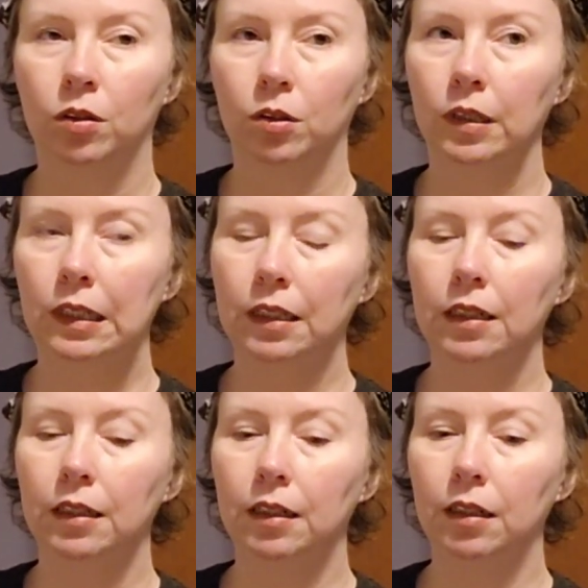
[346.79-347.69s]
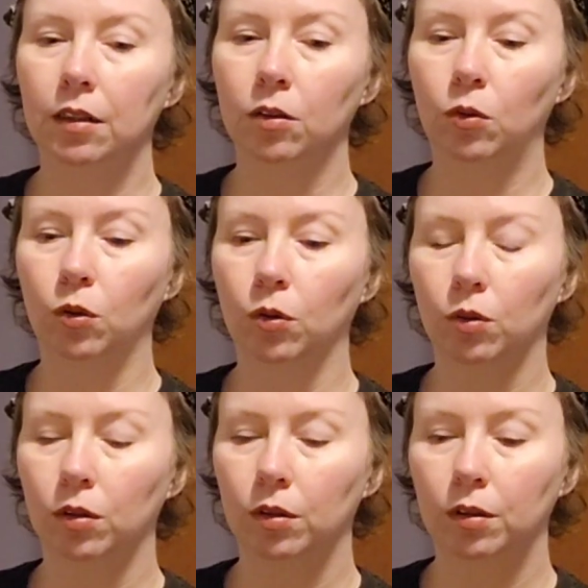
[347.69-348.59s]
or anything, or,
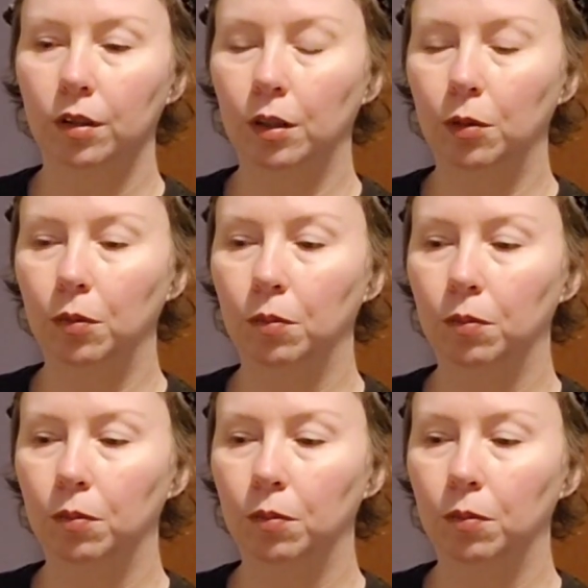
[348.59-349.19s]
you know,